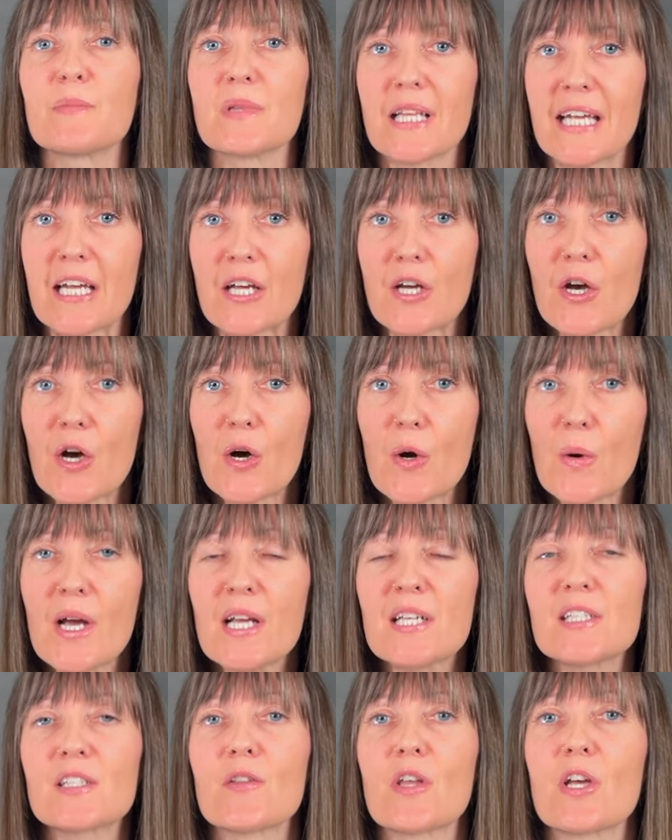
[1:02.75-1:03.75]
lingo
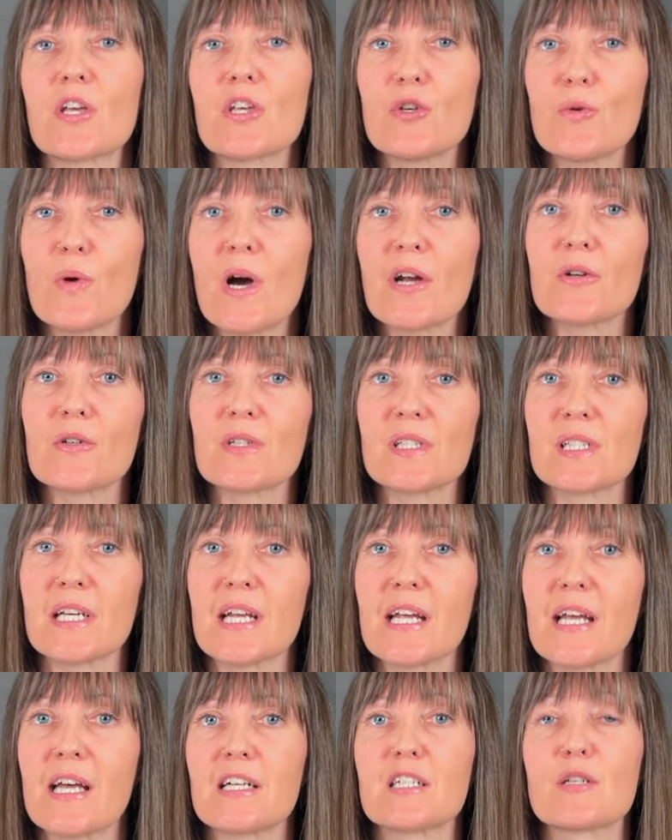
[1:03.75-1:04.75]
so that you
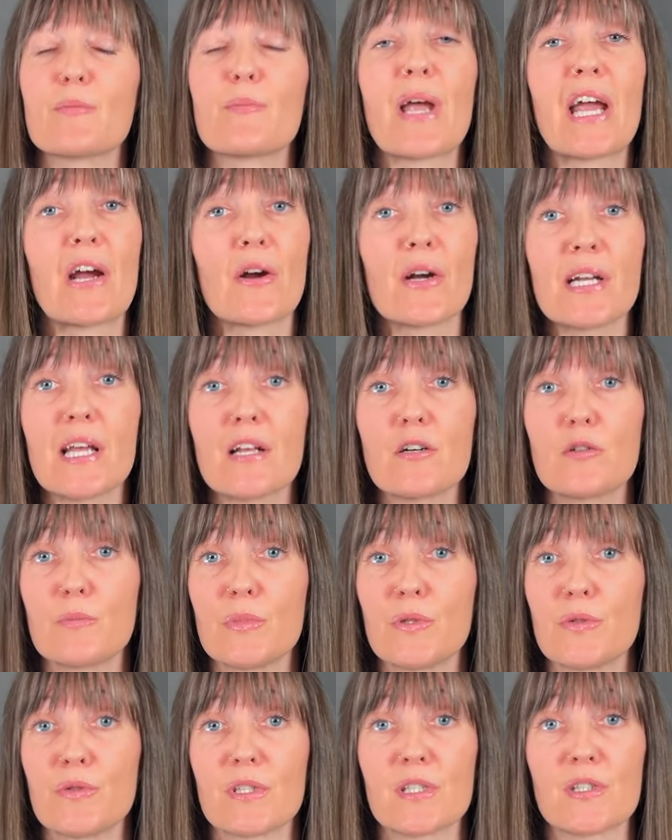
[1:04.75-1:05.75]
understand perinatal
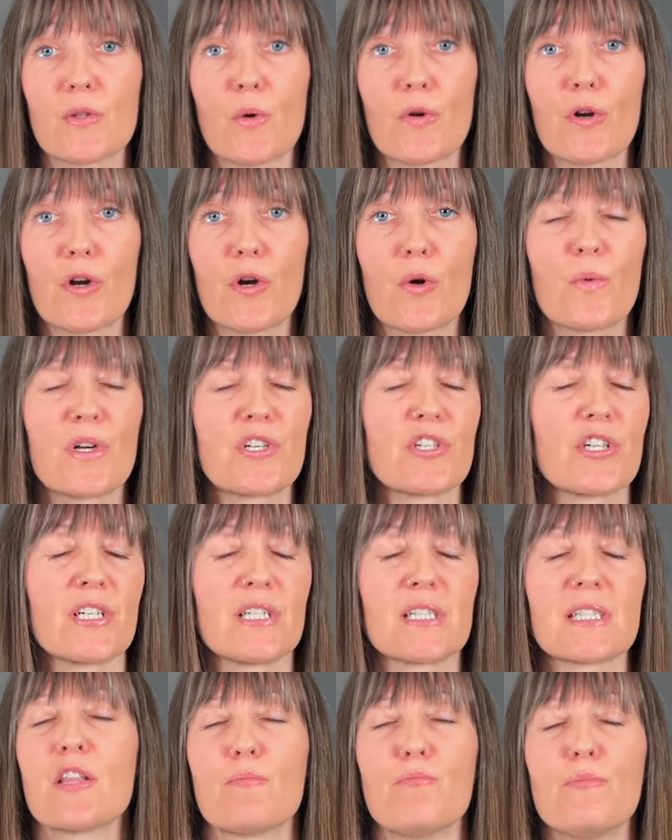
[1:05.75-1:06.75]
mood disorder, which
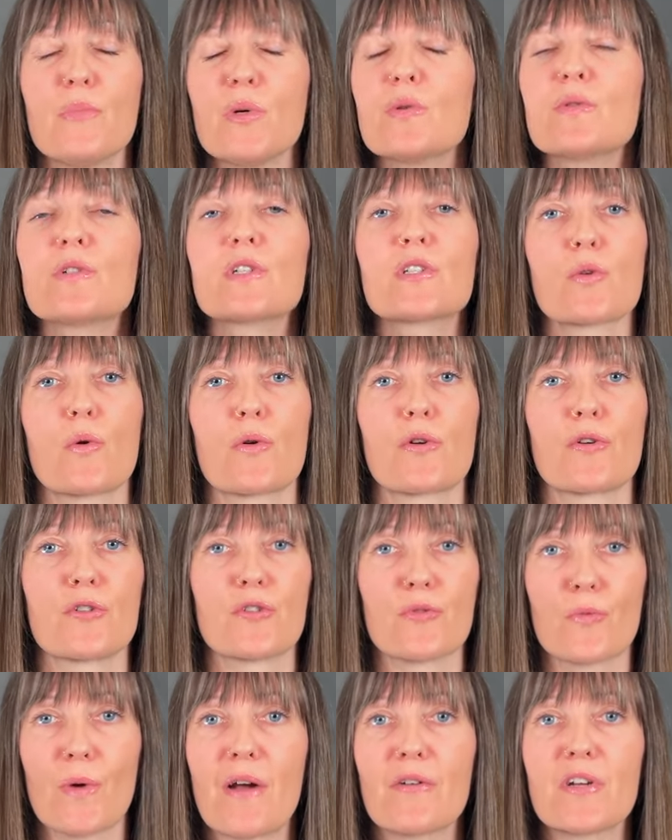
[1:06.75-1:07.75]
is mood disorder
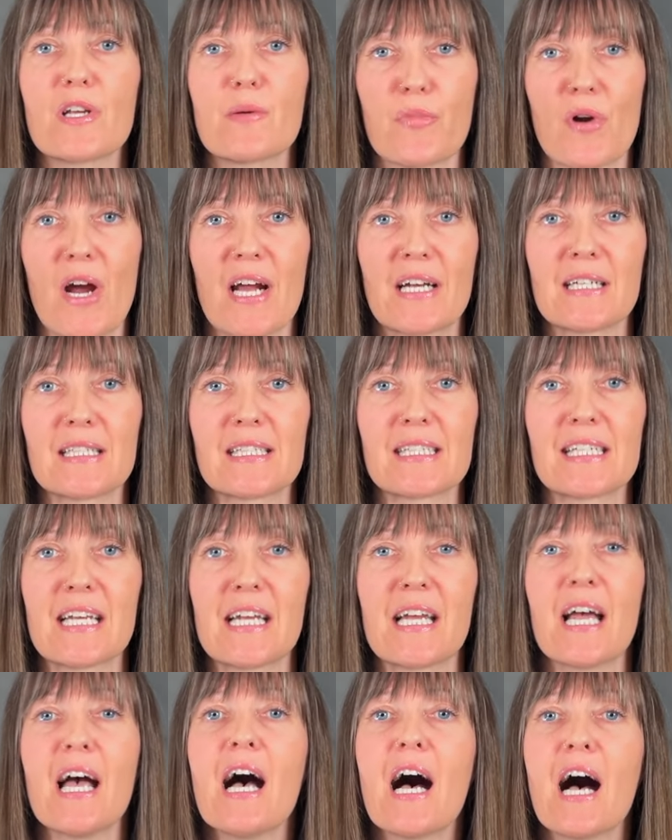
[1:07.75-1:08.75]
surrounding
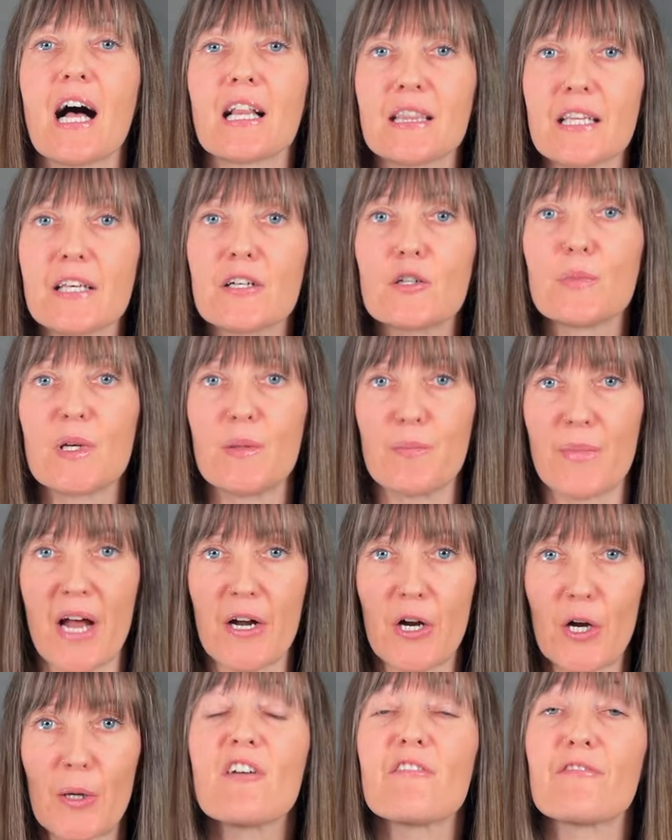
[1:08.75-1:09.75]
pregnancy, a little bit
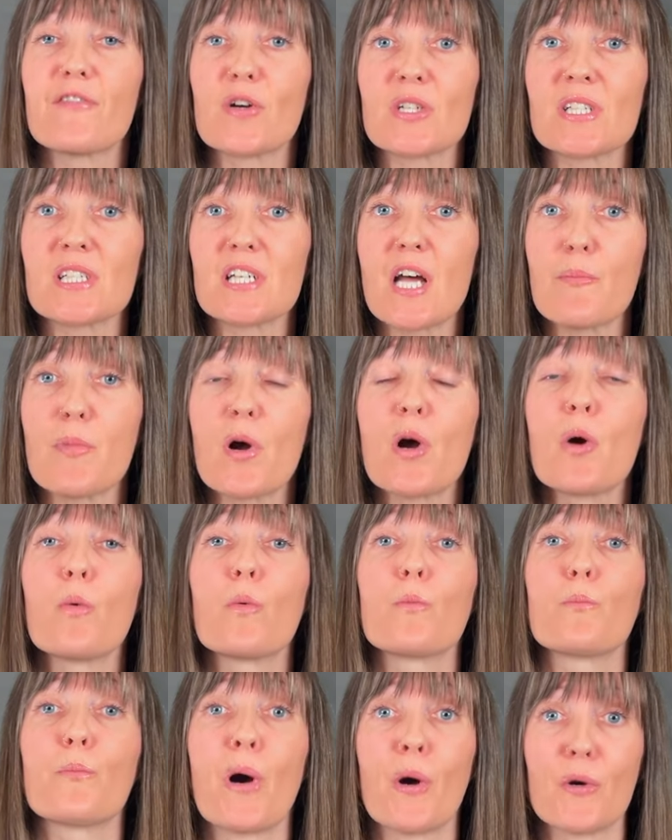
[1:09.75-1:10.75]
better. First up,
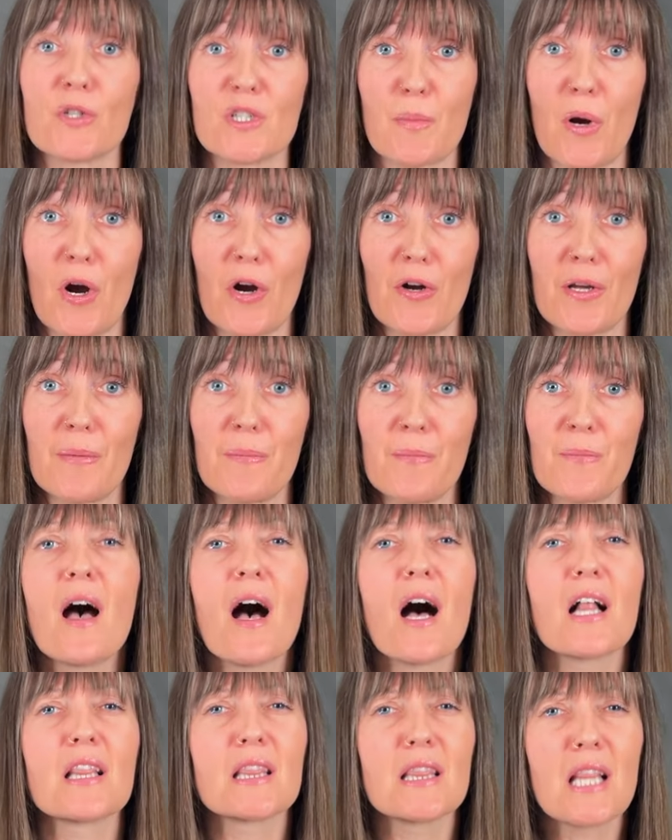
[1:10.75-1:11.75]
postpartum.
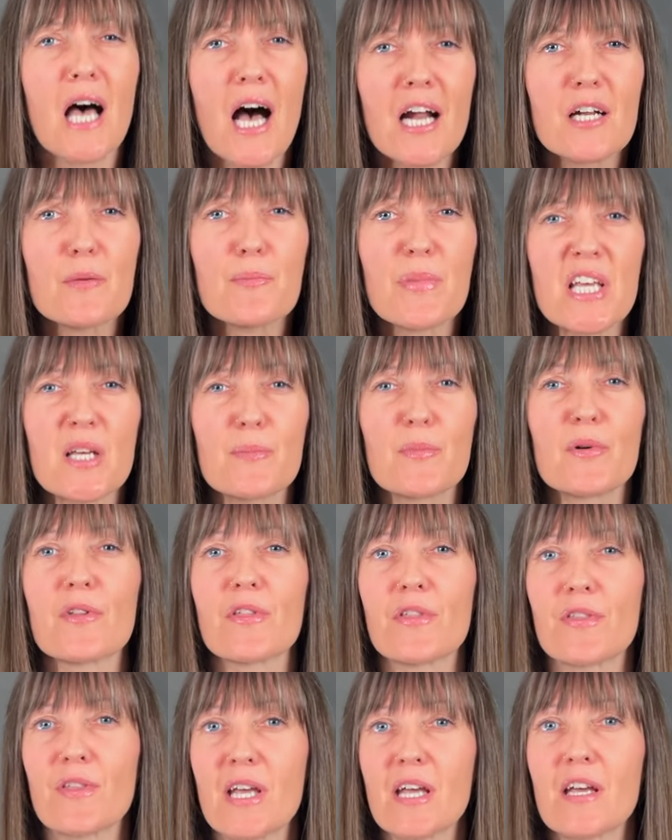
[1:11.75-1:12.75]
A lot of people
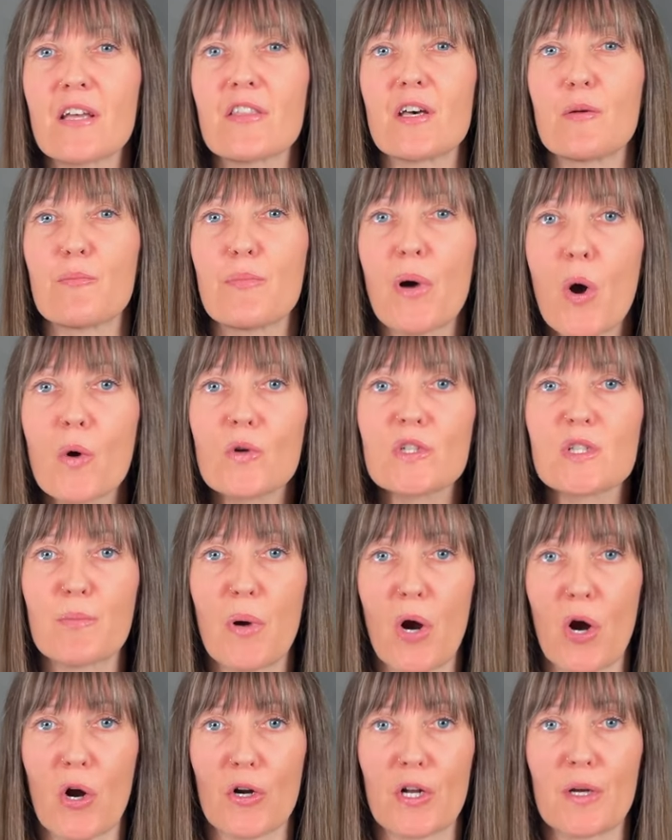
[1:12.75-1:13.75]
think that
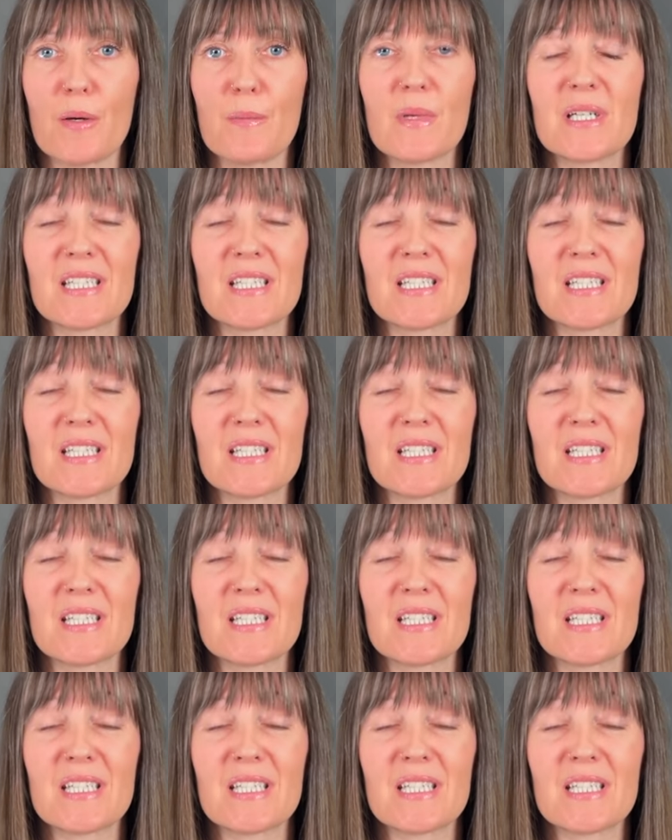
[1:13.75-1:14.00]
postpartum